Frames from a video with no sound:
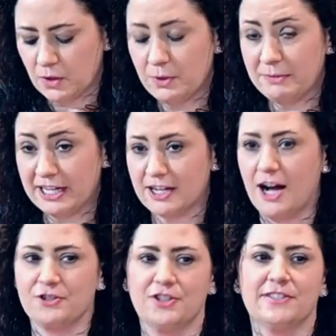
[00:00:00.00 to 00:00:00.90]
we made a
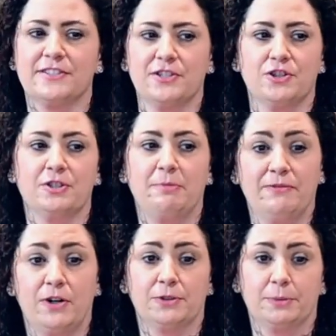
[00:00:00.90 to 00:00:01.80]
conscious decision to be
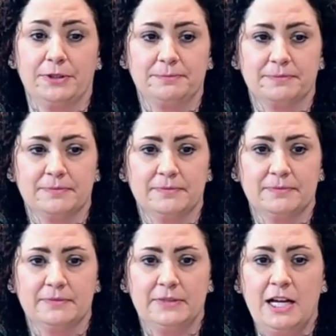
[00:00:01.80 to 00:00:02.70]
vulnerable.
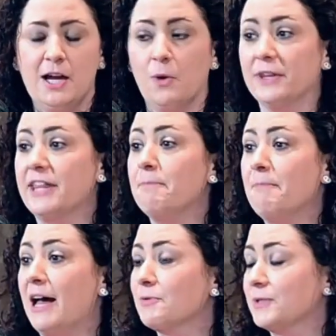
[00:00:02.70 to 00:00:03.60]
What that
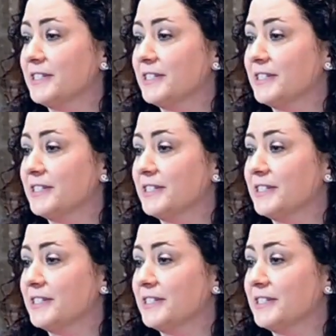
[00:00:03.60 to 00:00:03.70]
meant was